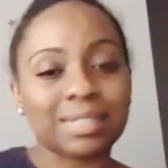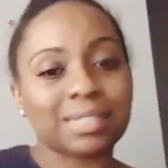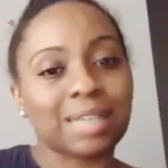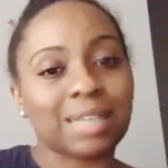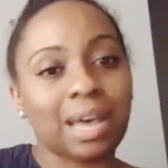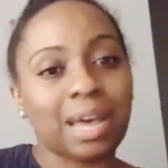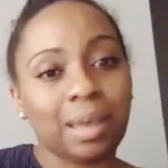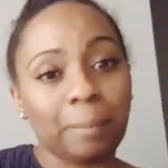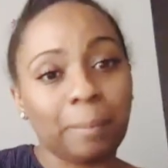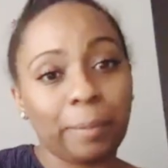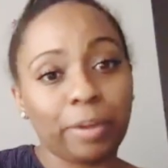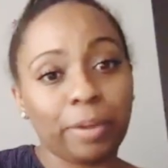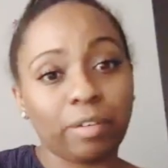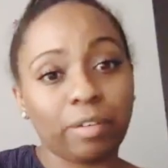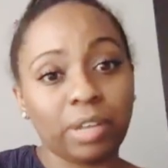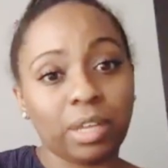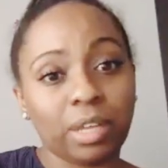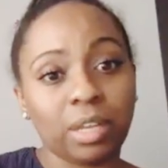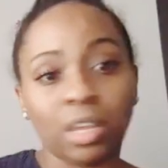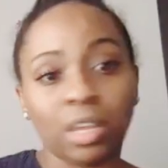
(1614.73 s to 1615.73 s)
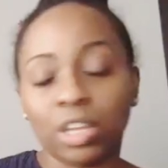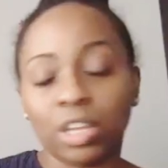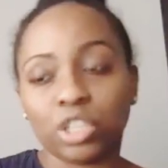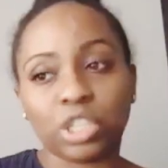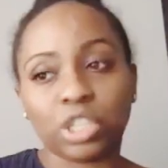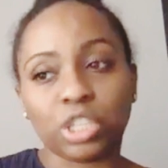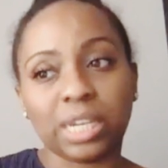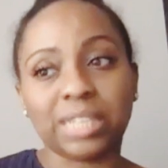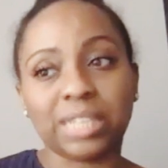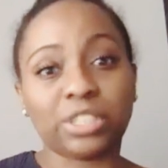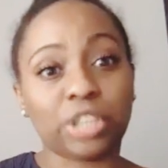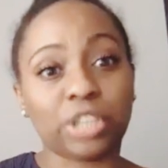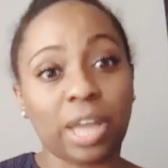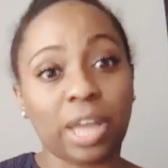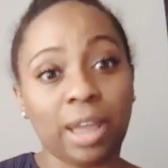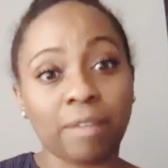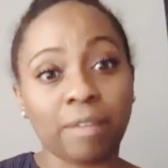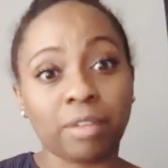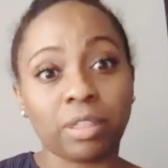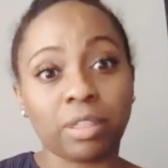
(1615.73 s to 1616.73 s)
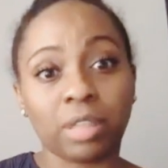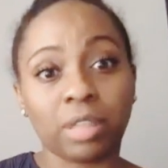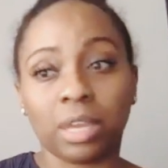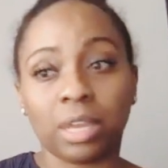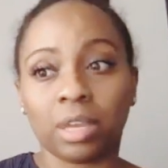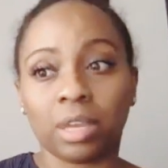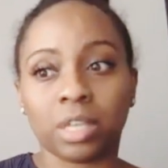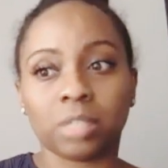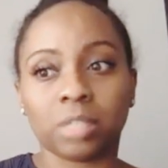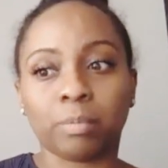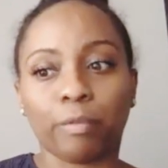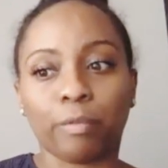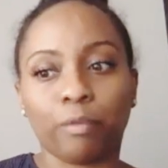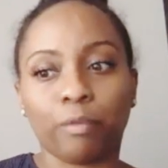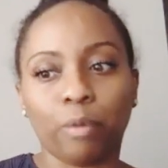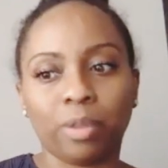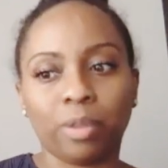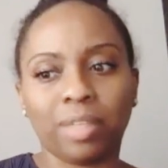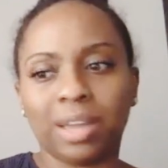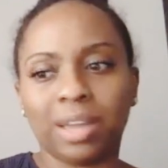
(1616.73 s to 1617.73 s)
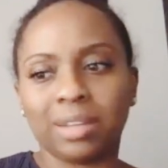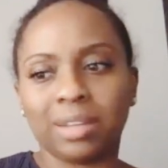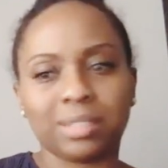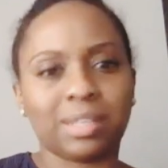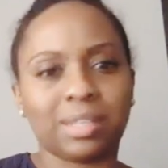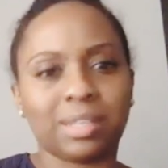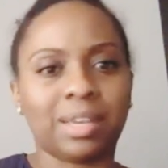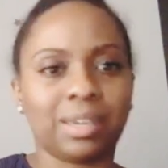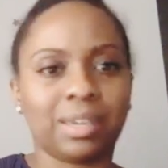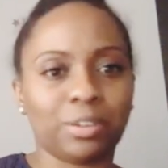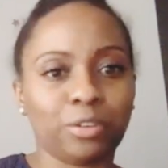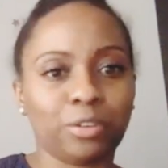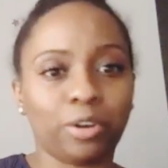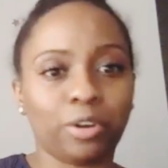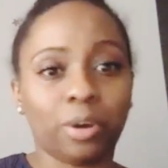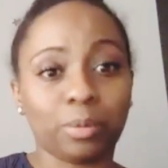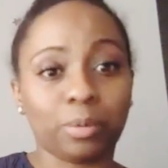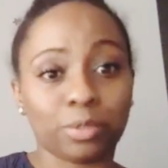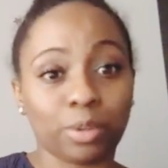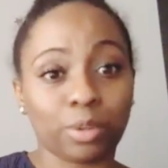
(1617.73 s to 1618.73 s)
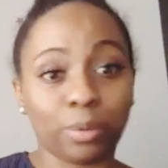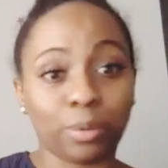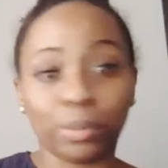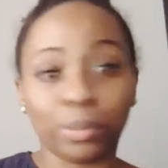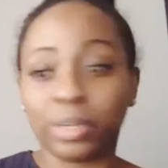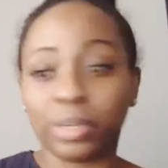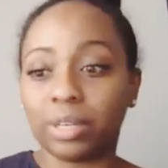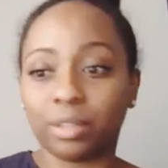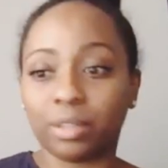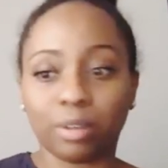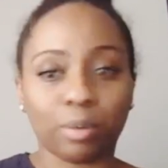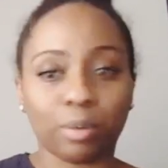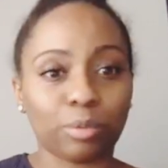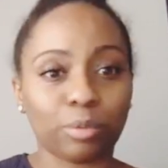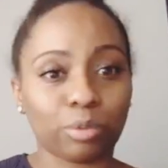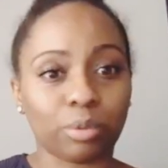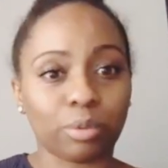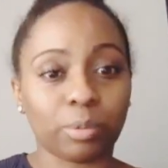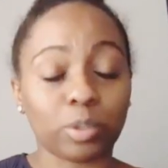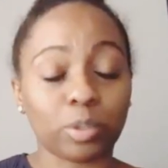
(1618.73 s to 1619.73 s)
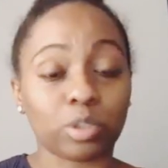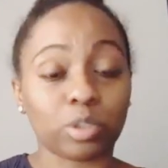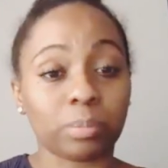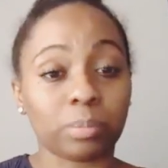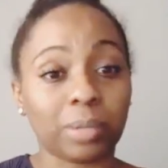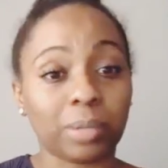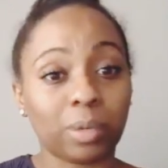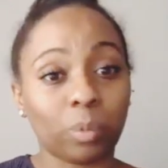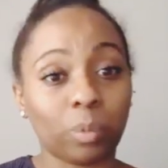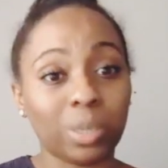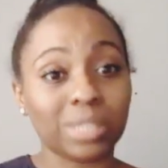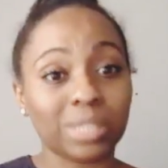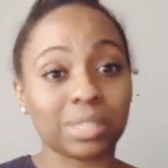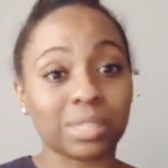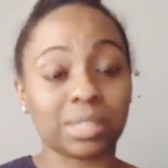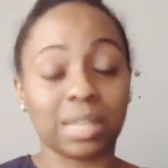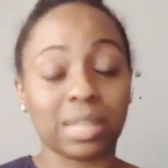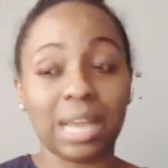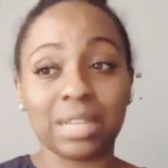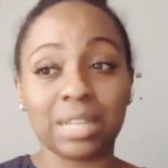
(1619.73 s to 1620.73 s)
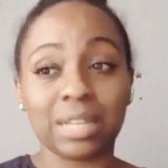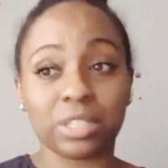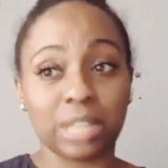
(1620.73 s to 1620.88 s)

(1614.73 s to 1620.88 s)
time period changed everything. Because before that is like, you know, I was going through the motion. But once that